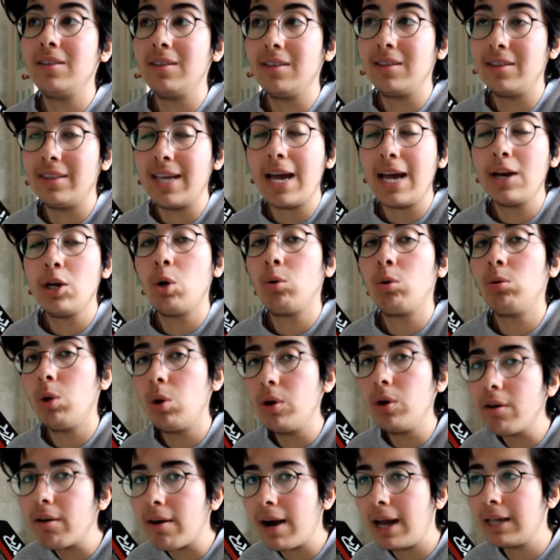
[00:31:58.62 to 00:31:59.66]
that no
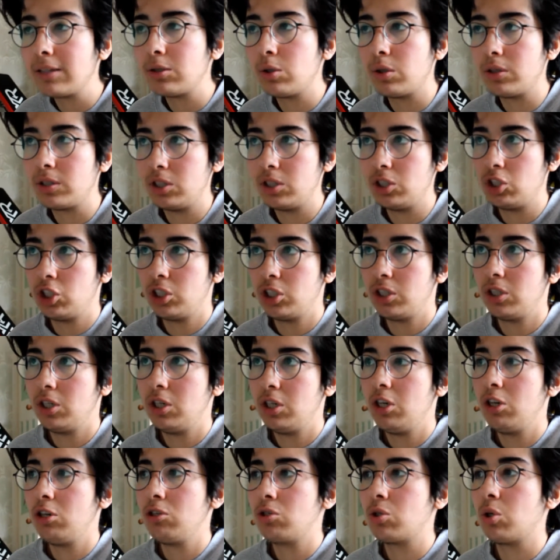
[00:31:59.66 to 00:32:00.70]
longer has oxygen.
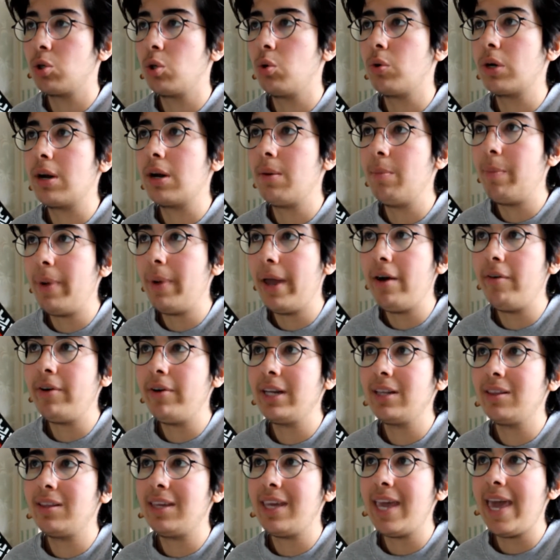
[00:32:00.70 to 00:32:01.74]
So you're
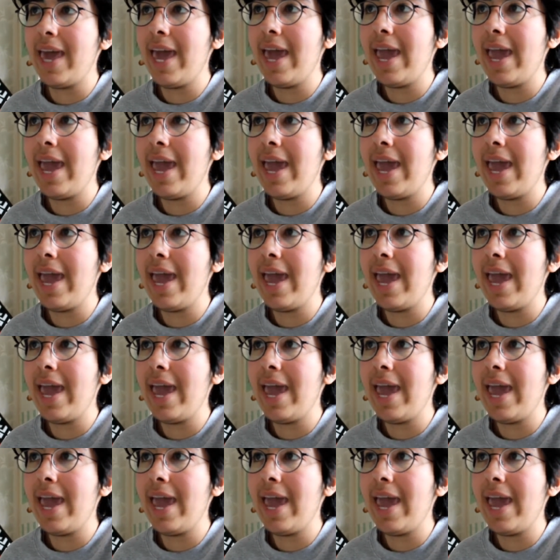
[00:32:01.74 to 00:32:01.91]
comparing the